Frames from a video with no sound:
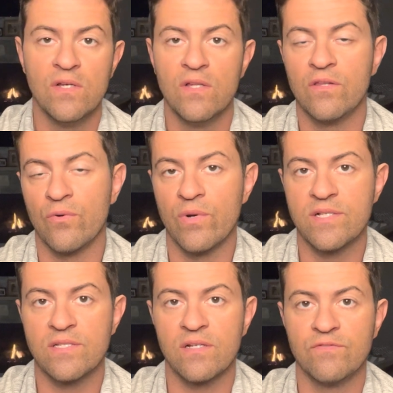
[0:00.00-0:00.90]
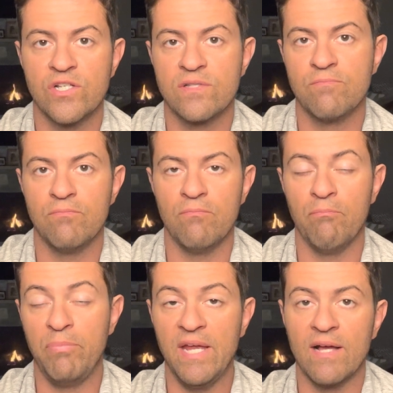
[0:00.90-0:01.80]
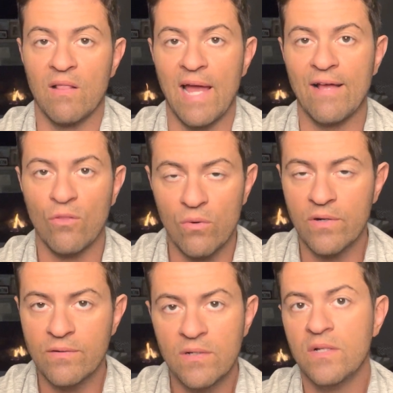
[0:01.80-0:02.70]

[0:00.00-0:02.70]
the risk of just being a landlord,